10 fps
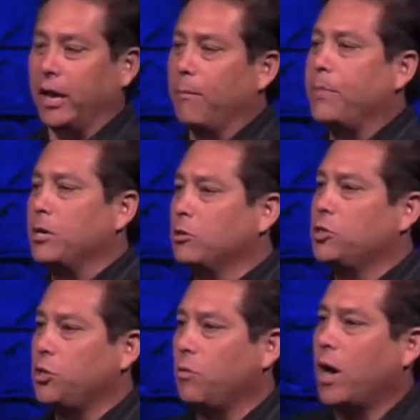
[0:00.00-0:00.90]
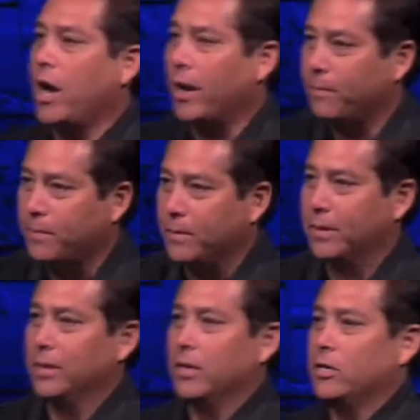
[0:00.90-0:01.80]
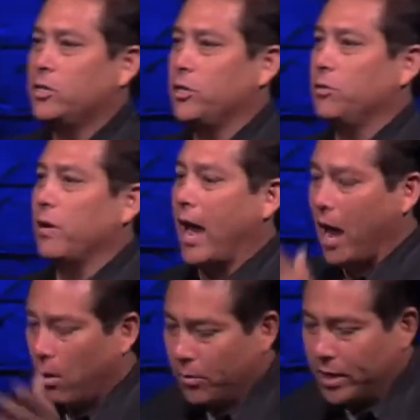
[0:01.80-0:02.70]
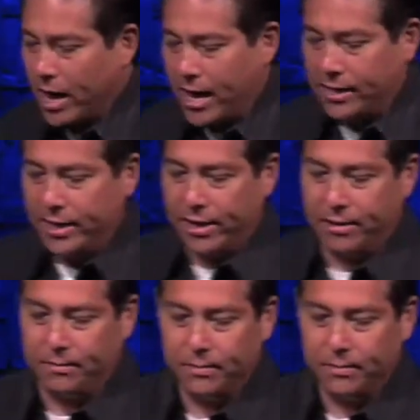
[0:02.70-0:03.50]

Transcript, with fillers: and it builds you up to how we got there.